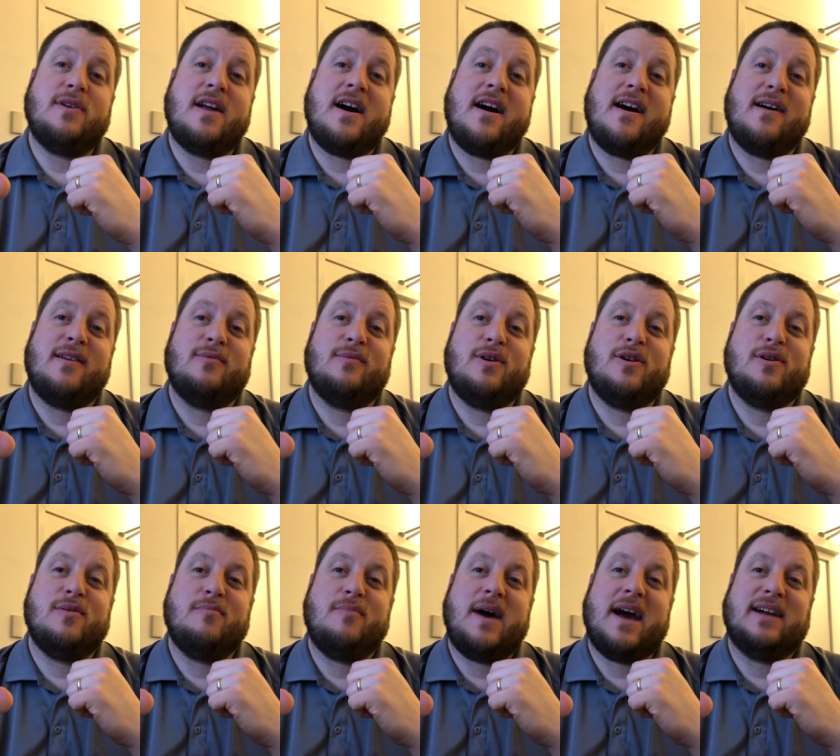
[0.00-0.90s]
on?
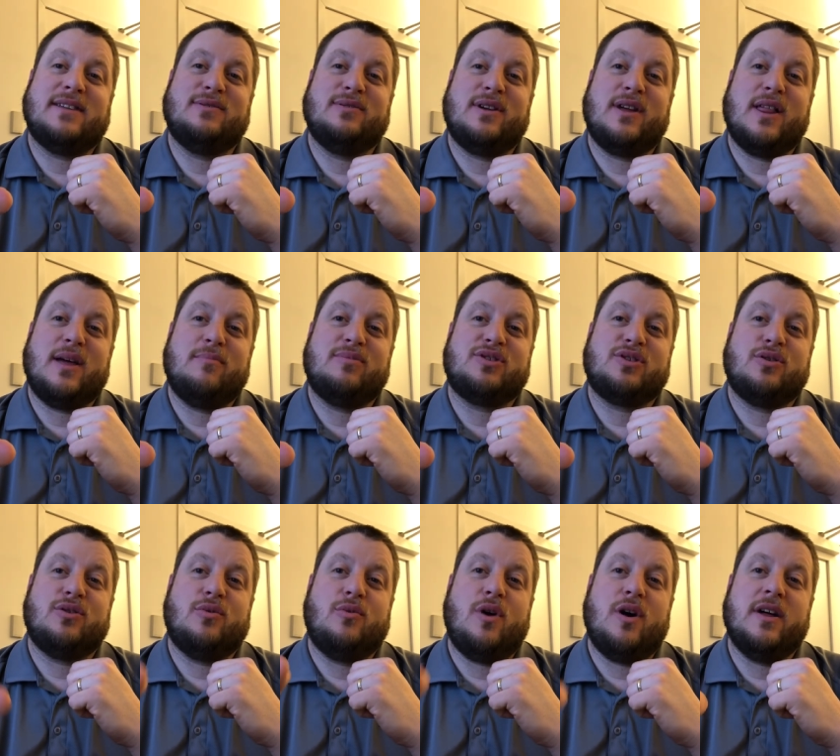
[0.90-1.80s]
Welcome back to another
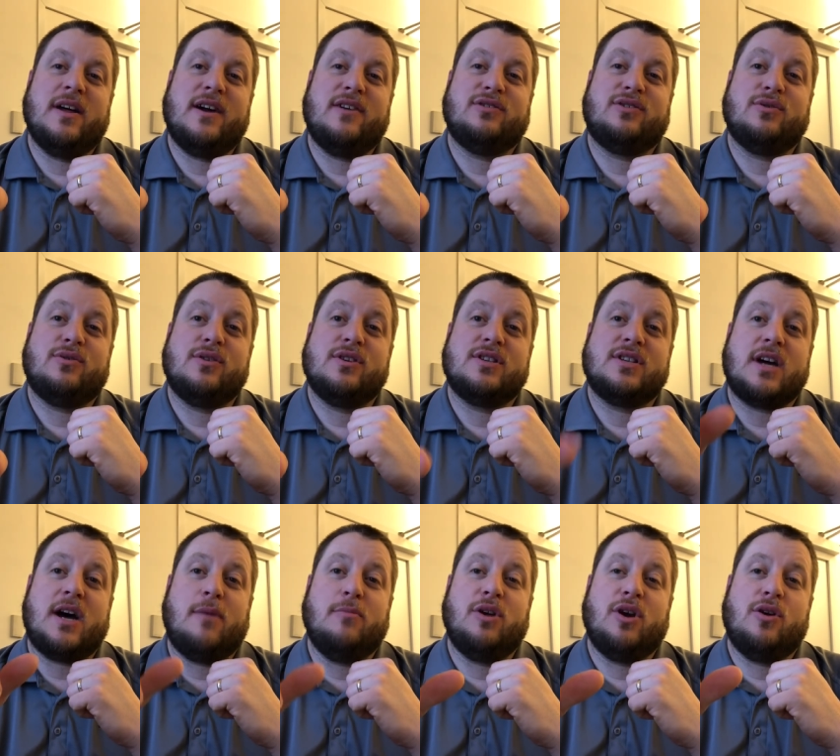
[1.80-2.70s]
episode of Wally Outdoors.
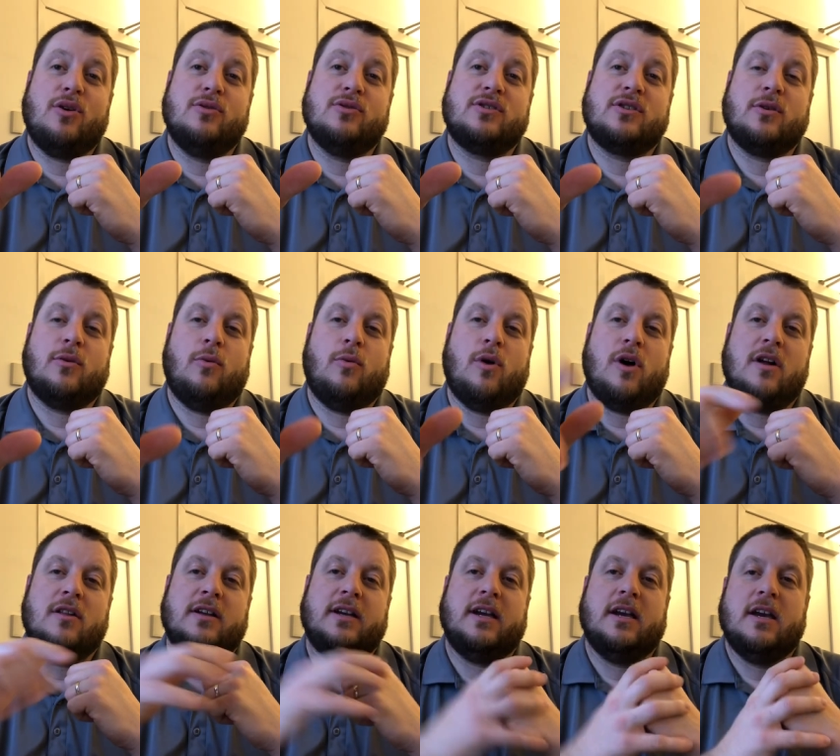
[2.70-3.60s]
I'm your host,
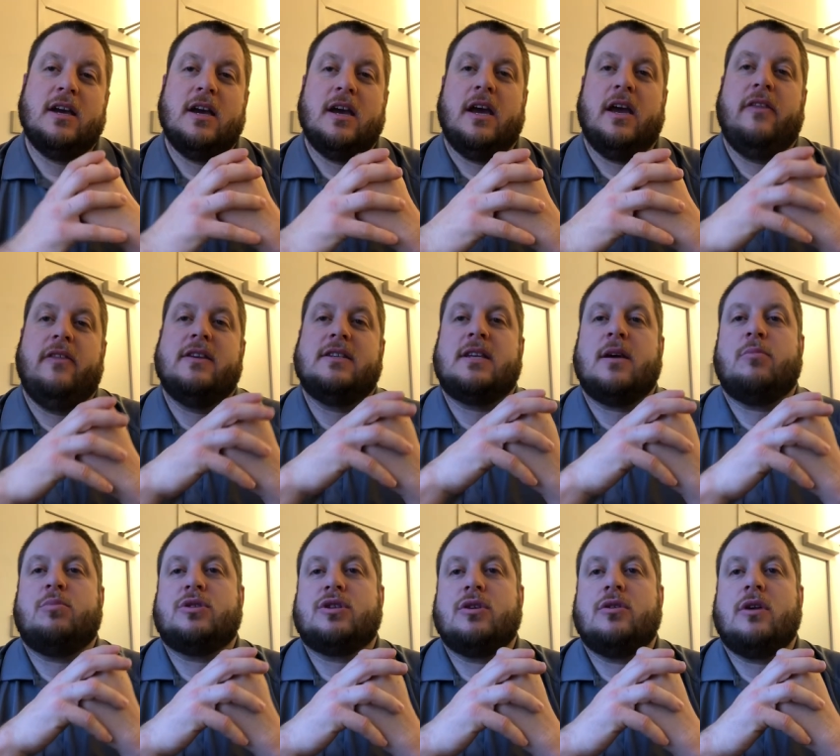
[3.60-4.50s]
Wally. In this
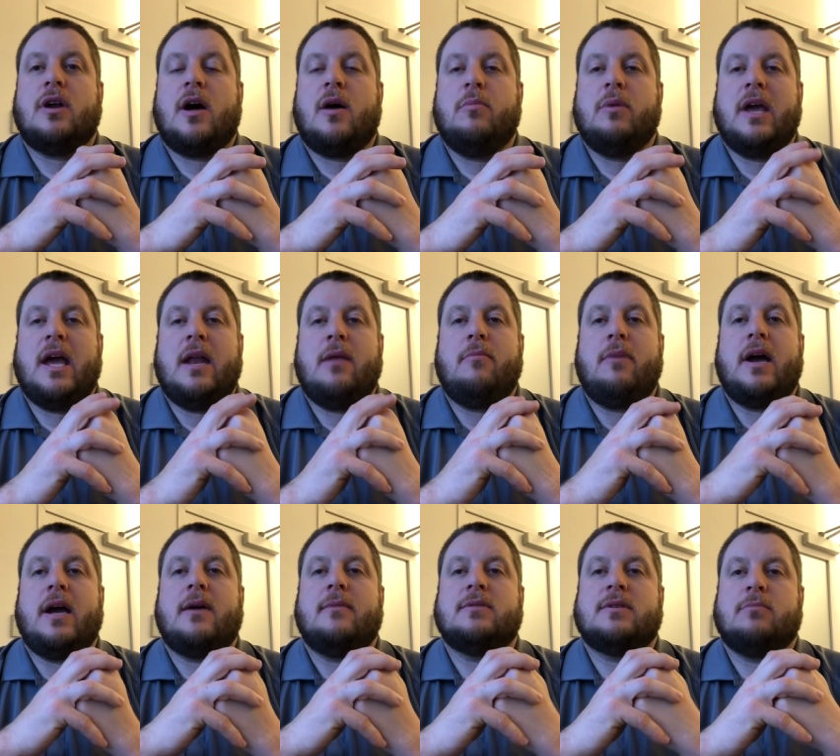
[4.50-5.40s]
episode, I'll be heading
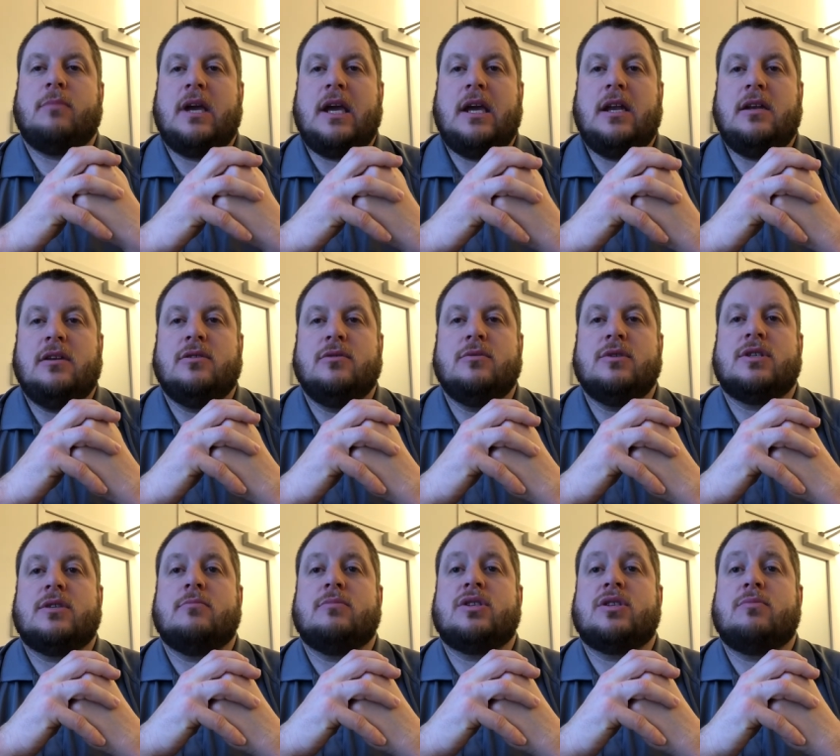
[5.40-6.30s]
back up to Maine doing
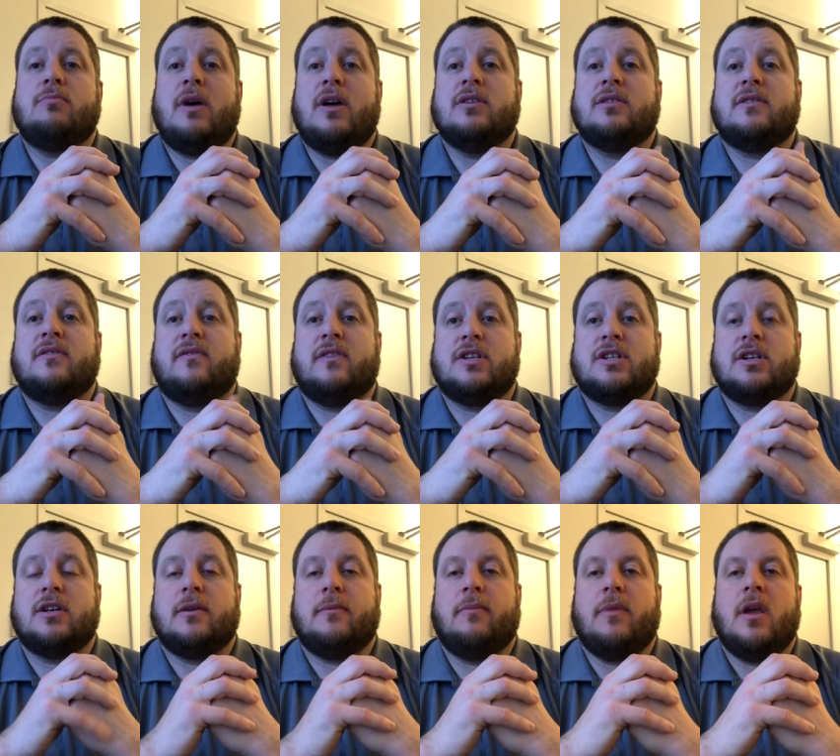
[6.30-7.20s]
some smelt
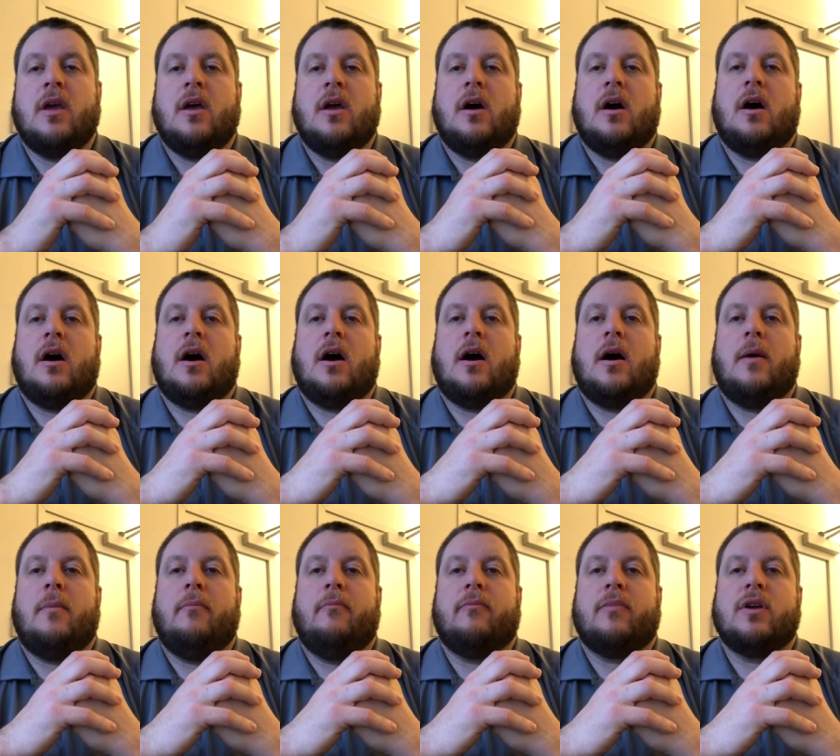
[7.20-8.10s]
fishing.
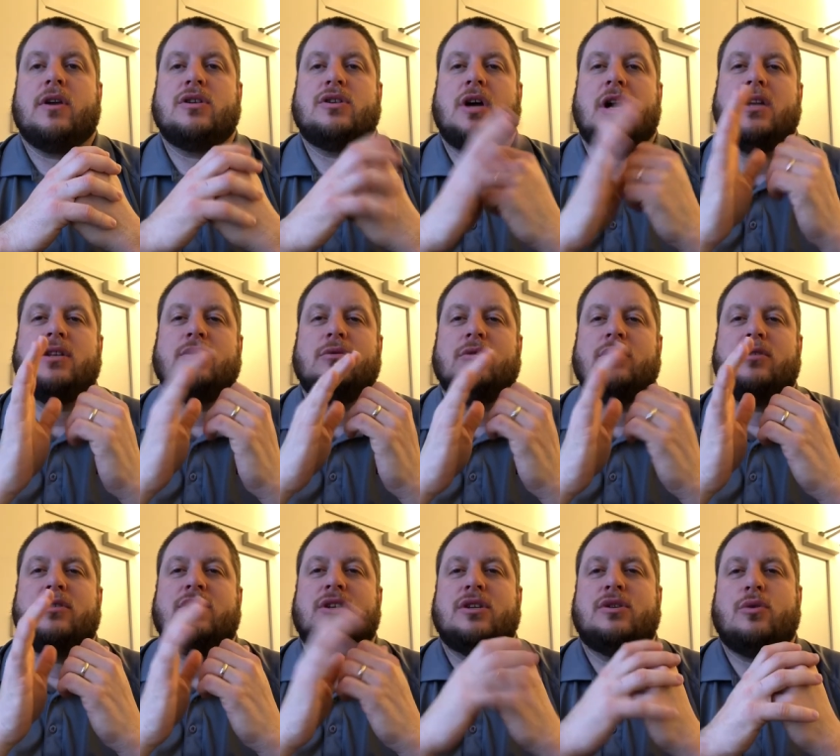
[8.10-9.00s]
Um, gonna try to do a
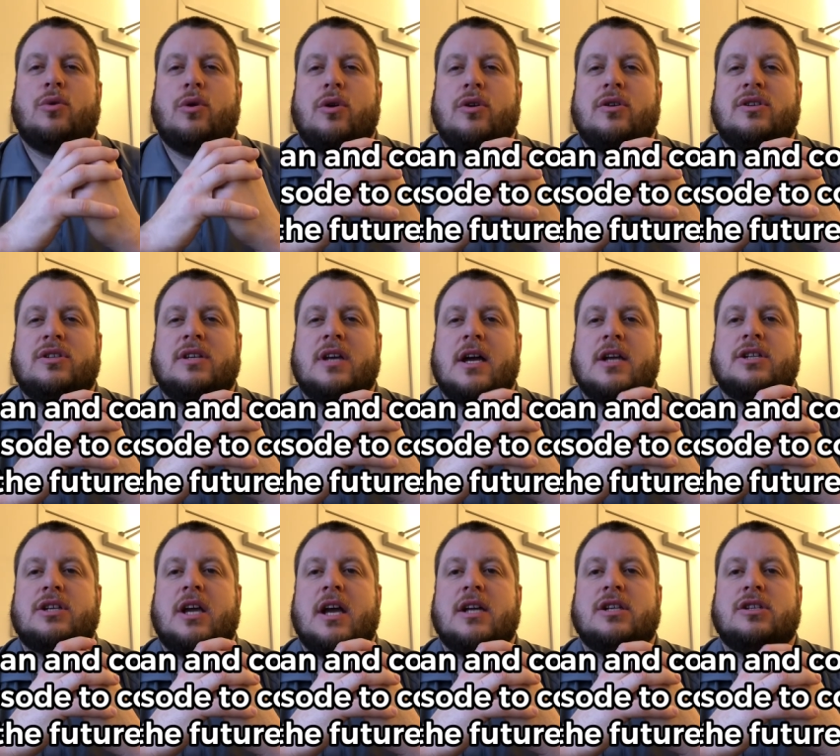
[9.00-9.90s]
little tutorial
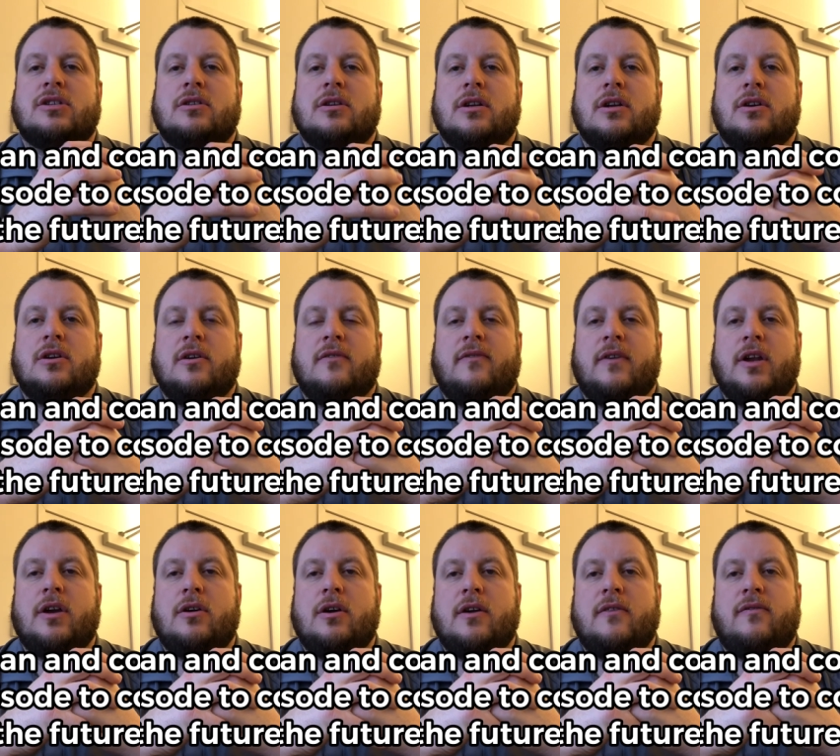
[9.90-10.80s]
slash catch, clean, and cook
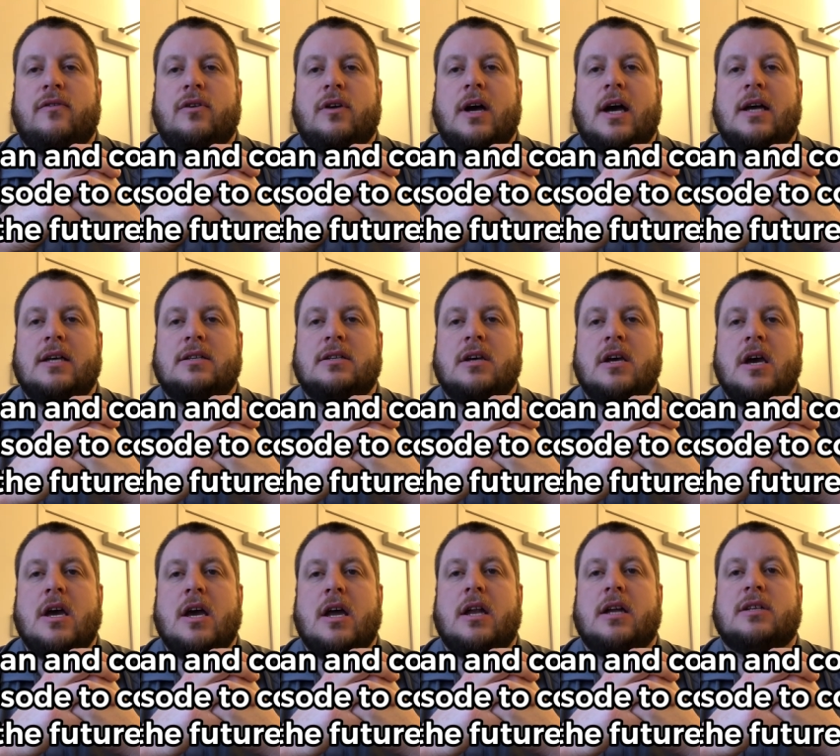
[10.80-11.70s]
video here for you guys
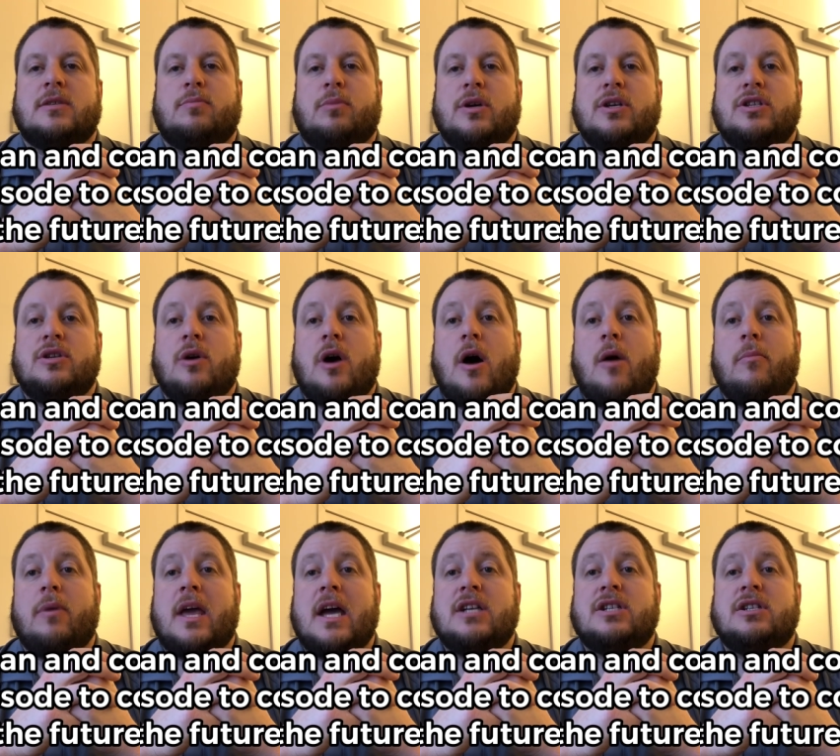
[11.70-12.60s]
and explain to you how
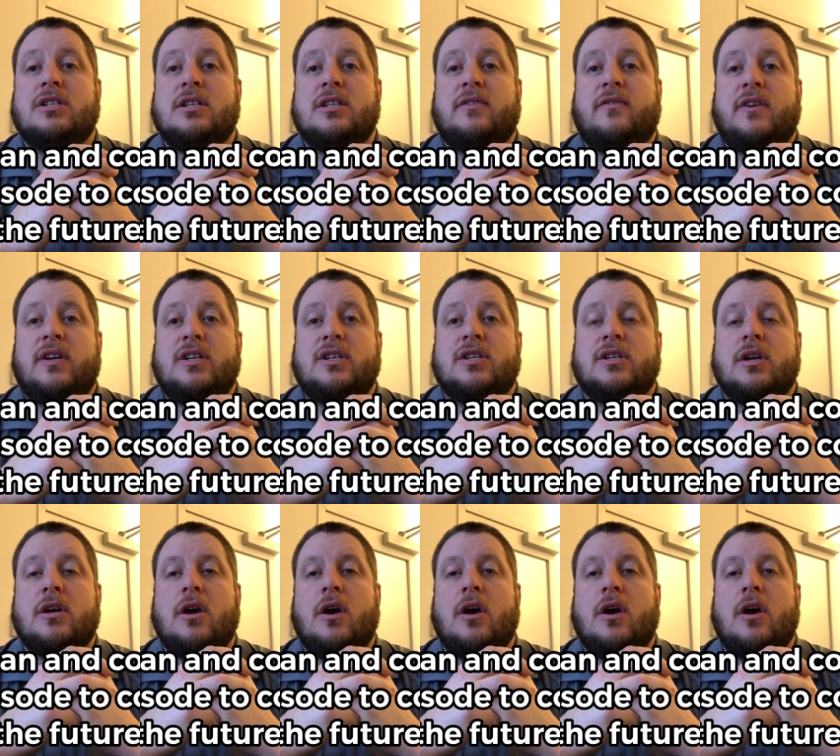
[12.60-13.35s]
I'm catching these fish,